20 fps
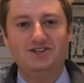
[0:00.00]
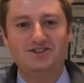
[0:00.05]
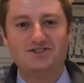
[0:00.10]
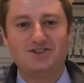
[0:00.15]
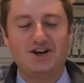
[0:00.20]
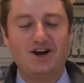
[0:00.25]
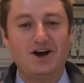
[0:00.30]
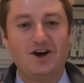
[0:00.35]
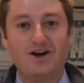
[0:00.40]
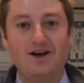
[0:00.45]

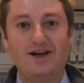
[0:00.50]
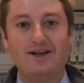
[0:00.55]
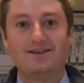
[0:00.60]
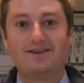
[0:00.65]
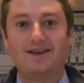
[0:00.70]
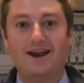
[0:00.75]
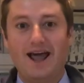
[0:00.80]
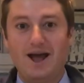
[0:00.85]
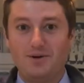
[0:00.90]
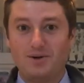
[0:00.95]
So
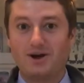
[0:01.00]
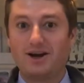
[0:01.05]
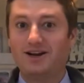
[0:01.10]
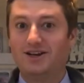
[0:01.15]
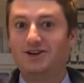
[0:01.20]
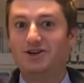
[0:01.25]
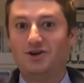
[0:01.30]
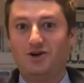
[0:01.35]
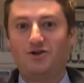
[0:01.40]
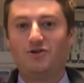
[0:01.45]
today we're
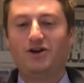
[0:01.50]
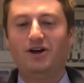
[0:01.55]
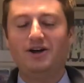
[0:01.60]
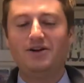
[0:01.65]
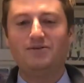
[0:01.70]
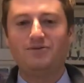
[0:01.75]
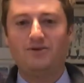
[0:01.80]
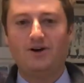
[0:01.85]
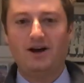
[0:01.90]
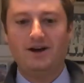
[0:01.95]
going to do a
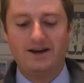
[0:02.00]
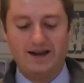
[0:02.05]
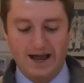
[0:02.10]
really fun